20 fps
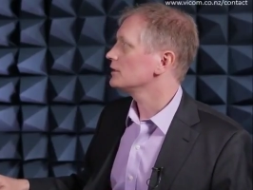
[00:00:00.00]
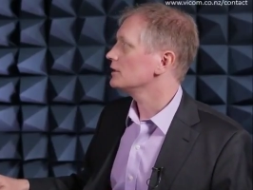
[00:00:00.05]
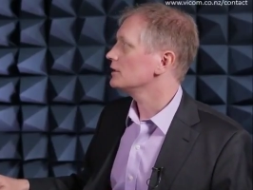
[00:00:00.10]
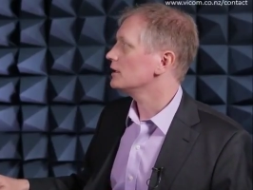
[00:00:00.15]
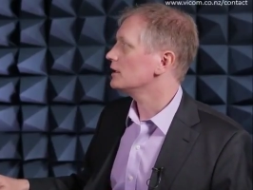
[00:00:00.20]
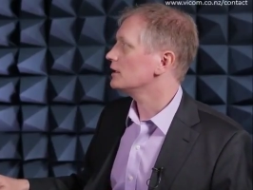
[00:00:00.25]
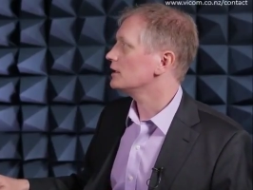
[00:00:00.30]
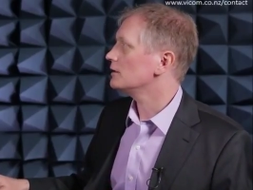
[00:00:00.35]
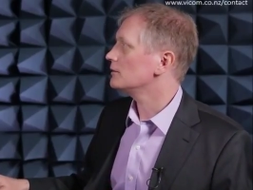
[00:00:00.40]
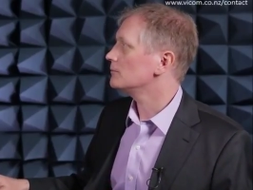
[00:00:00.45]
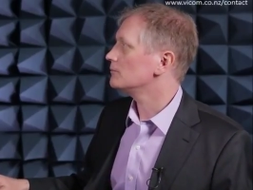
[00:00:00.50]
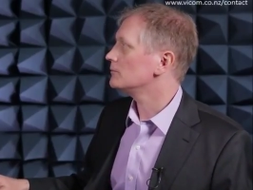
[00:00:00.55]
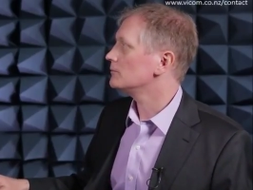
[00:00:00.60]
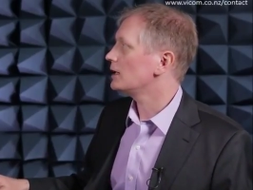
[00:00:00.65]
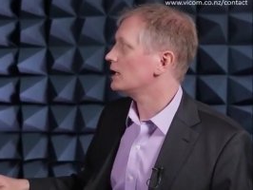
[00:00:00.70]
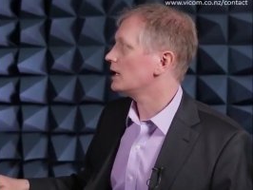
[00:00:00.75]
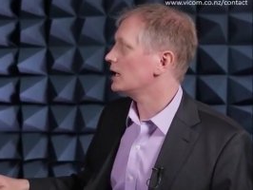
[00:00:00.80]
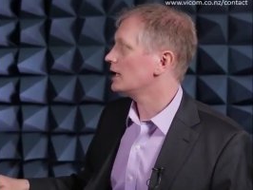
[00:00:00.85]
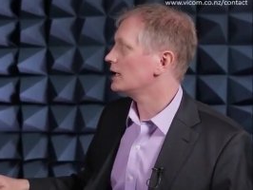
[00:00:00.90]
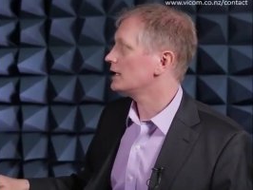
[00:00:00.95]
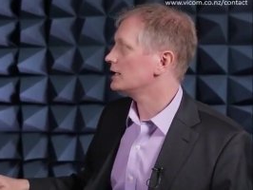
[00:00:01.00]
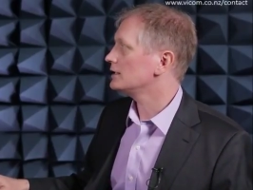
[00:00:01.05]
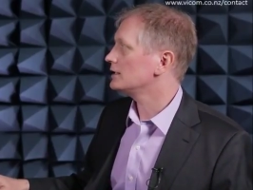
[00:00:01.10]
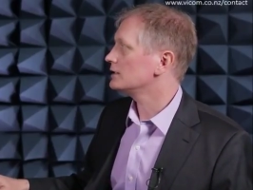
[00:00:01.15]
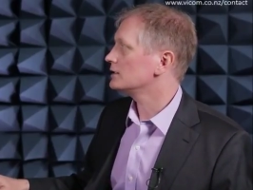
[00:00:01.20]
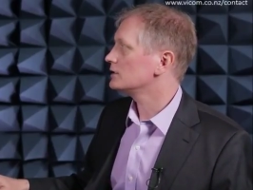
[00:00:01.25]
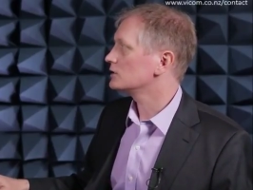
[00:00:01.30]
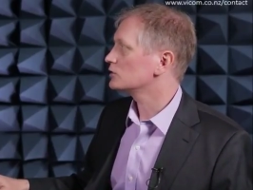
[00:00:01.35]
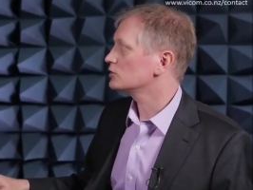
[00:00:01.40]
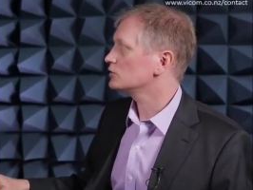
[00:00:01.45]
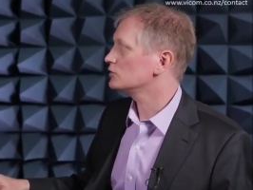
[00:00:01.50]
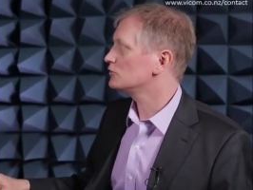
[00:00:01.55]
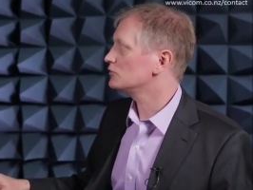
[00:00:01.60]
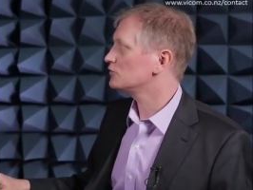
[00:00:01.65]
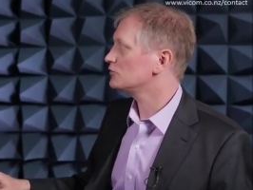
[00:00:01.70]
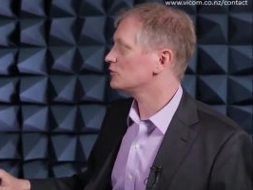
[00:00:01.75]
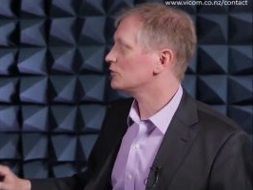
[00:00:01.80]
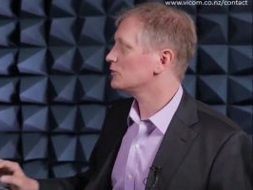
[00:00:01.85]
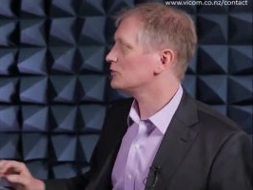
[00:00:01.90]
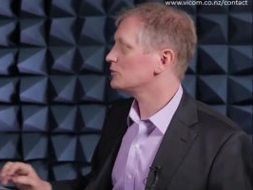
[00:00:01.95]
I could
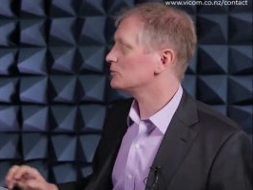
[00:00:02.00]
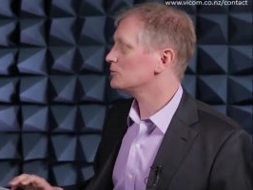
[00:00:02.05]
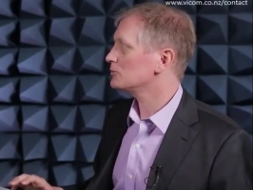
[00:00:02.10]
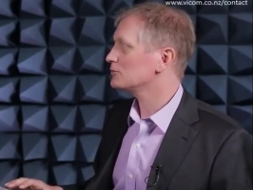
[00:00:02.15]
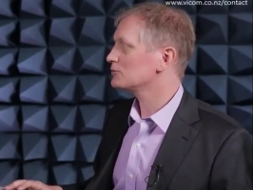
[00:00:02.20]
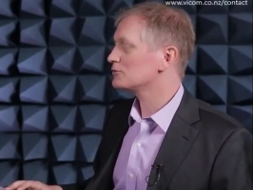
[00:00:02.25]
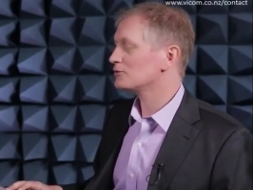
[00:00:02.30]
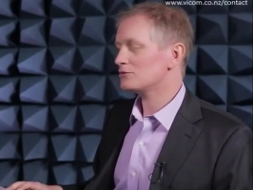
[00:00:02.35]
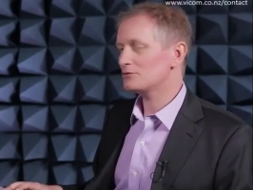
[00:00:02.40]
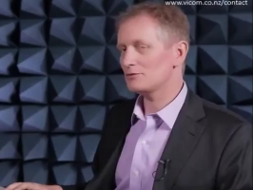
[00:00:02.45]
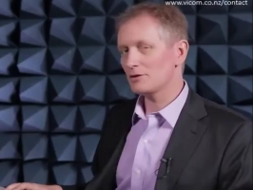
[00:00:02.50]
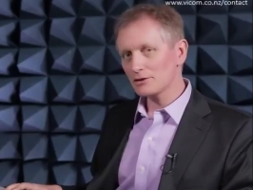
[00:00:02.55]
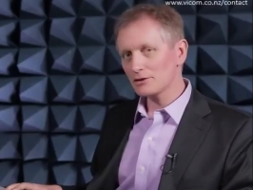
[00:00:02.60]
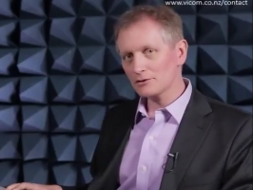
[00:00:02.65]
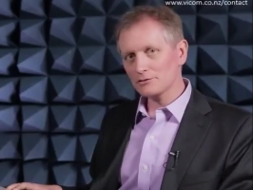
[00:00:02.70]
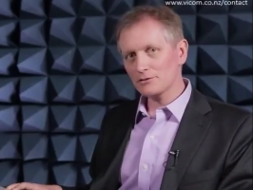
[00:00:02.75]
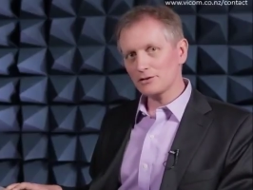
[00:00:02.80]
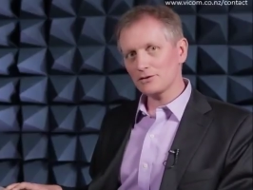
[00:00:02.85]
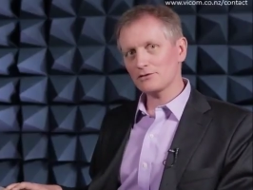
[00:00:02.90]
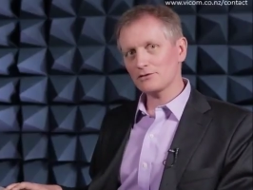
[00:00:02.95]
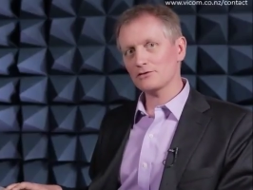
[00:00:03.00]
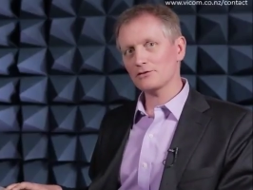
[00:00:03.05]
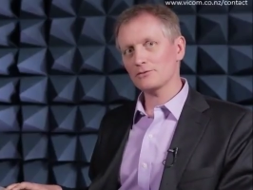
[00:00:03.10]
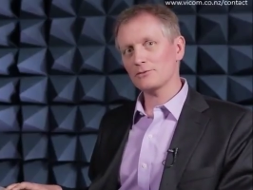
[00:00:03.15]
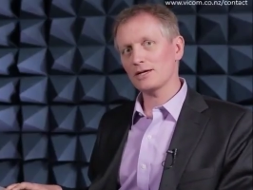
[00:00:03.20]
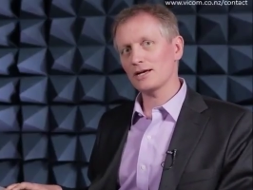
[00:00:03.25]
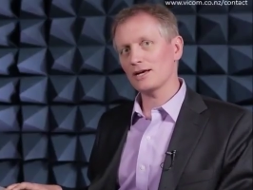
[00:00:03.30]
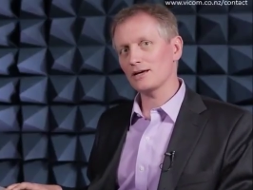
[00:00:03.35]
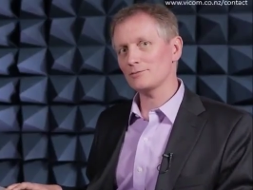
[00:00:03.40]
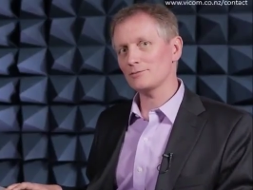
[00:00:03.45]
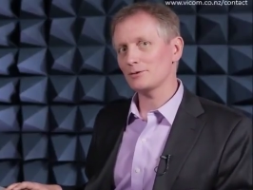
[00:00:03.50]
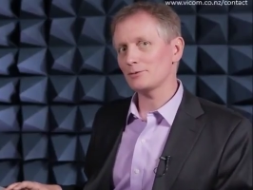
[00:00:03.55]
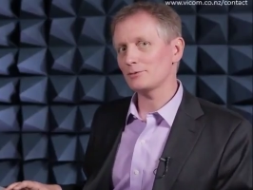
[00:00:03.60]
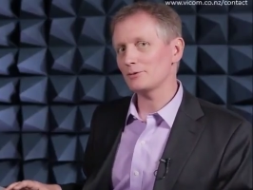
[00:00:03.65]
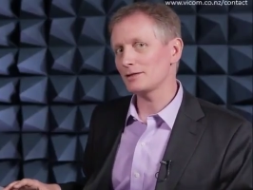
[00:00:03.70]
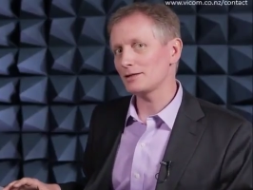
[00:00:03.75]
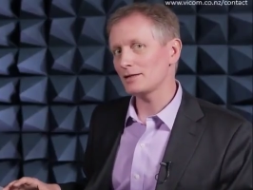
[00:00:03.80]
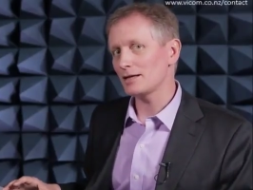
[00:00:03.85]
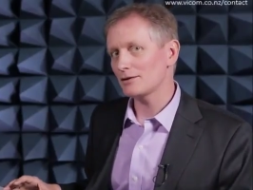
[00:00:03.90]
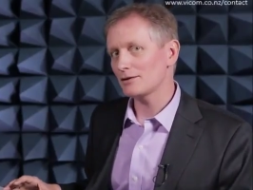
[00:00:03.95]
show you all sorts of other features that we have, but
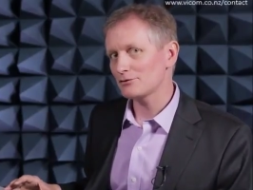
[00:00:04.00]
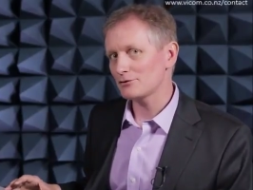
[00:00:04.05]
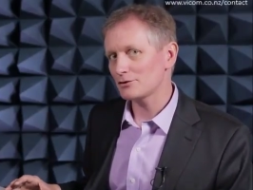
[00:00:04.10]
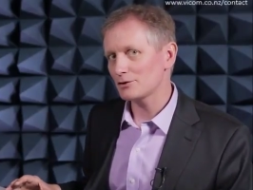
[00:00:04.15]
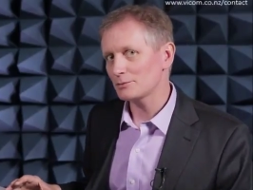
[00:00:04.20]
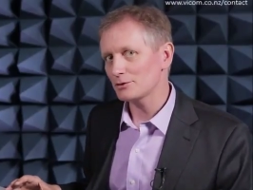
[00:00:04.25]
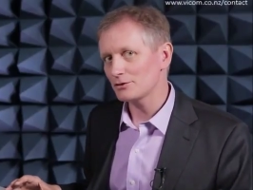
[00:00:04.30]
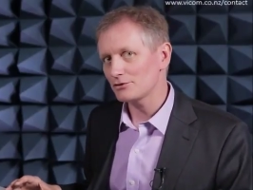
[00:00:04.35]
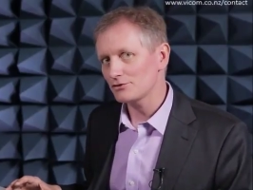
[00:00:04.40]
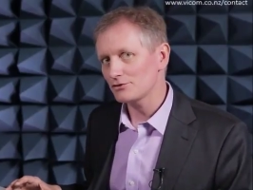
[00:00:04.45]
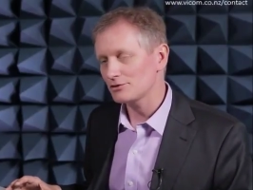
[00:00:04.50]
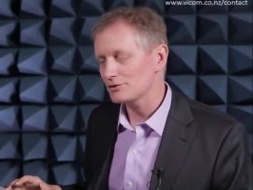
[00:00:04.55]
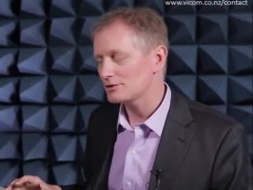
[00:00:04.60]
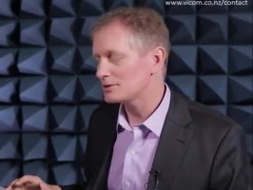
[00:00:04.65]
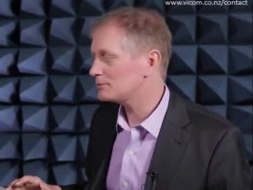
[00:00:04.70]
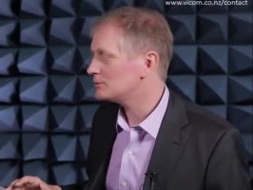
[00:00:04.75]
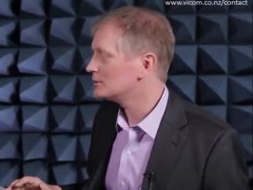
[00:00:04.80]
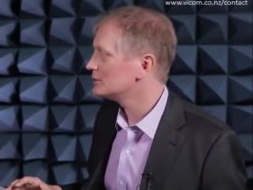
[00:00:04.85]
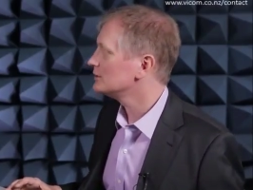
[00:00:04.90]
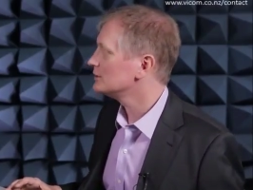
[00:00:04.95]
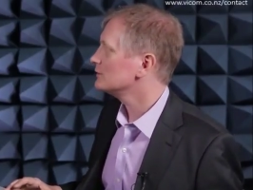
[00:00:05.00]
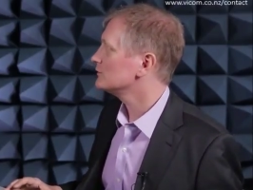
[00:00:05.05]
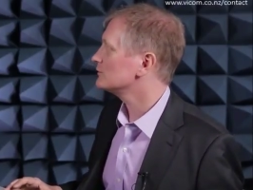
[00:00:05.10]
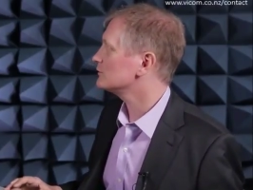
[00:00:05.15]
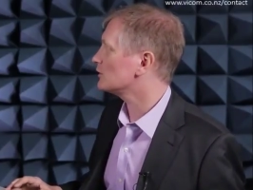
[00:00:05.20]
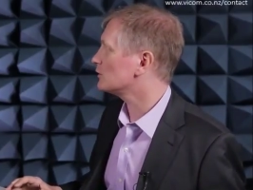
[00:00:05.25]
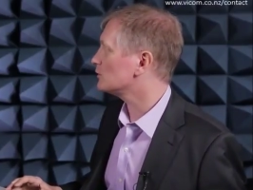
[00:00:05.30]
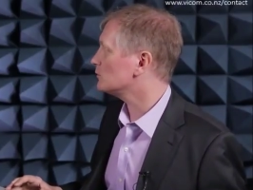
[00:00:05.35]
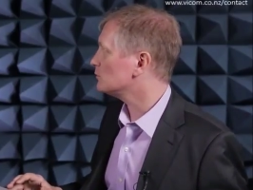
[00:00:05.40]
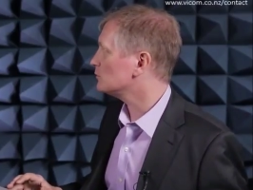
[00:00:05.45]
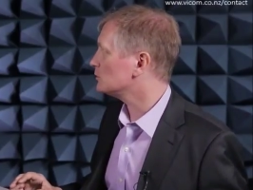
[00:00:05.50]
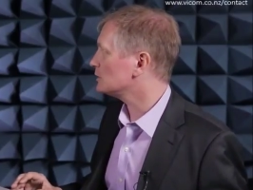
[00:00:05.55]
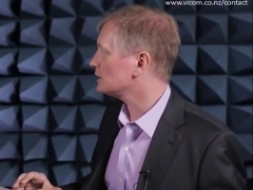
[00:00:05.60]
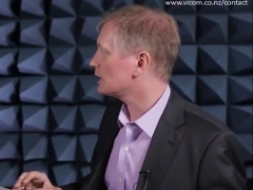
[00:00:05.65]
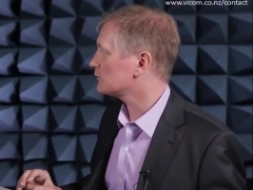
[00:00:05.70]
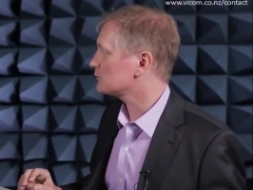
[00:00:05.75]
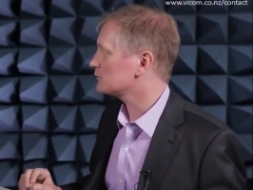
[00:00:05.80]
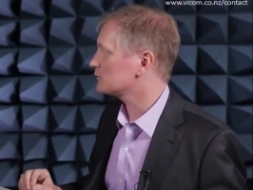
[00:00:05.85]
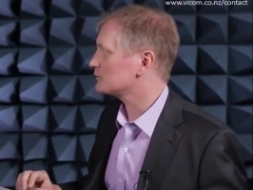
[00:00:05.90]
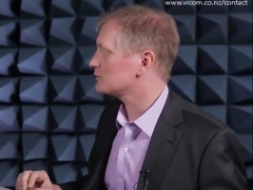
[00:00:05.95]
we only have so much time, so we'll
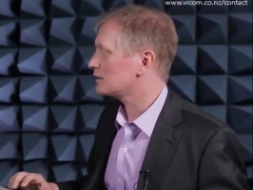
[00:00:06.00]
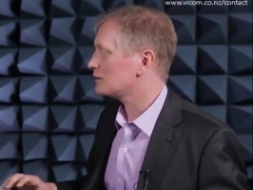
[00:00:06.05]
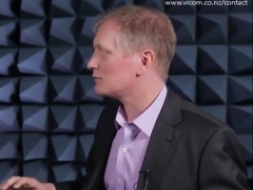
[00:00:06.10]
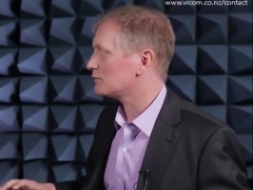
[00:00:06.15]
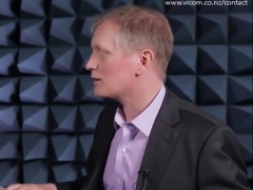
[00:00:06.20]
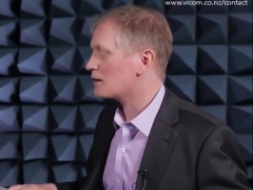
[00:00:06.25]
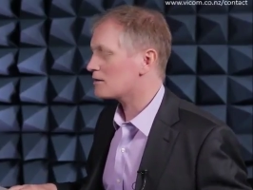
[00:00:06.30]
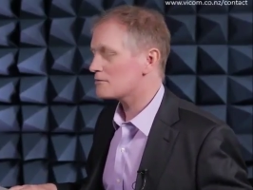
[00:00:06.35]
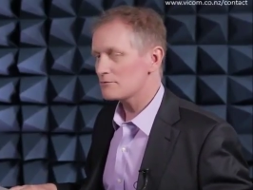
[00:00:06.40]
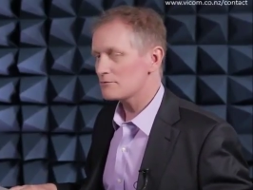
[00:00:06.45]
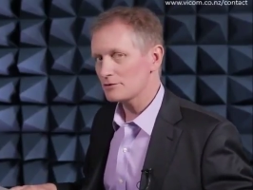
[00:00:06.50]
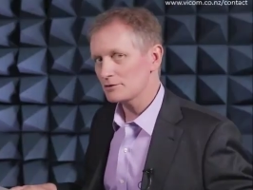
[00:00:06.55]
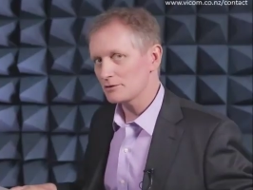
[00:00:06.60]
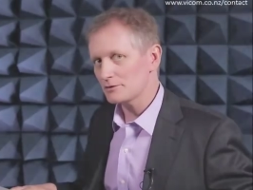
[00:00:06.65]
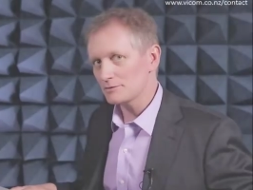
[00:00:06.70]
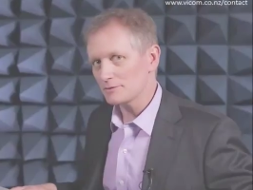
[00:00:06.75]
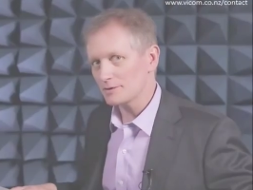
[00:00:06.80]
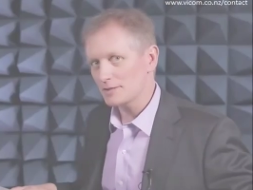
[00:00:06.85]
have to save that for another